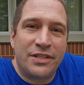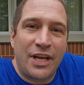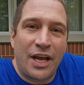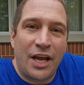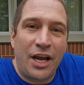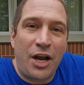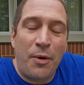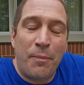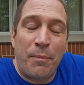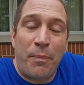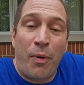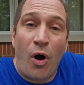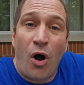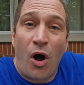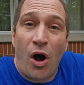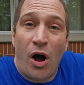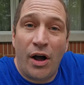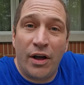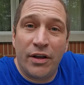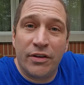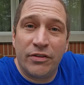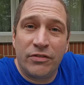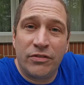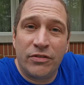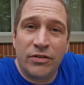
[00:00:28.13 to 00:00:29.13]
take a
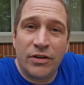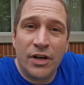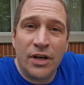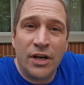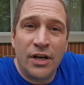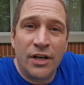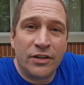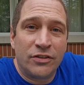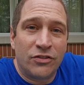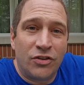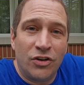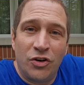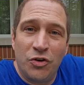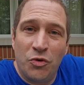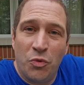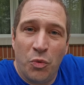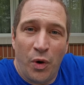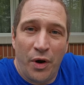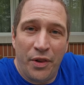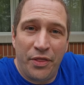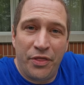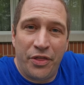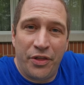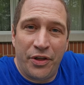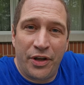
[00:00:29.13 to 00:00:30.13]
pause to do
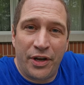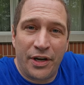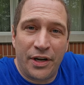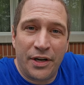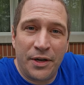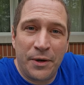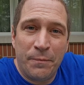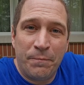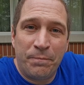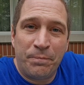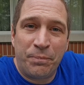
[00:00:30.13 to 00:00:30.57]
one thing.